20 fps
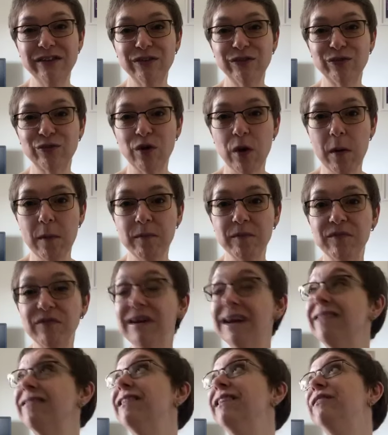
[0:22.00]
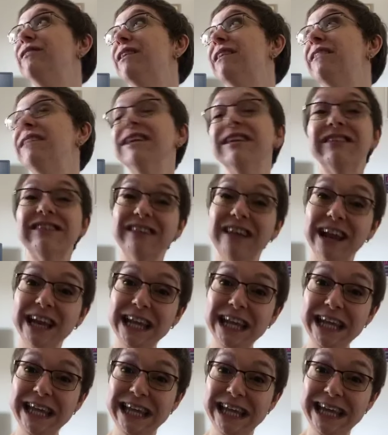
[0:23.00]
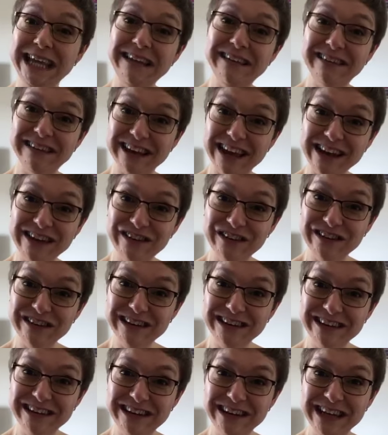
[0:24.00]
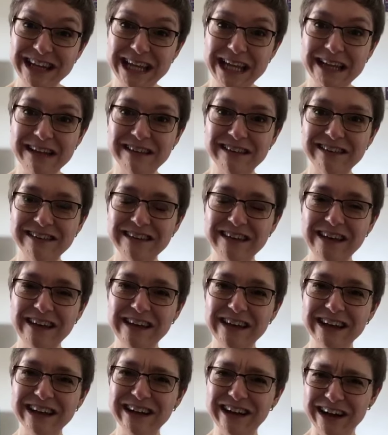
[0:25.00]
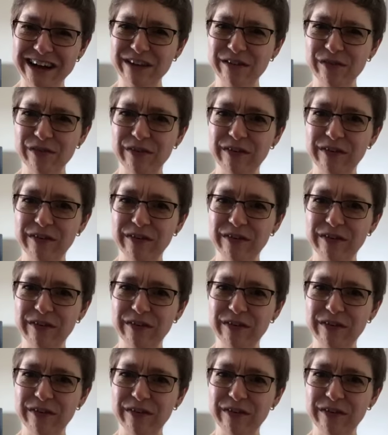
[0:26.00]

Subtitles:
from very, very sunny East London. It's kind of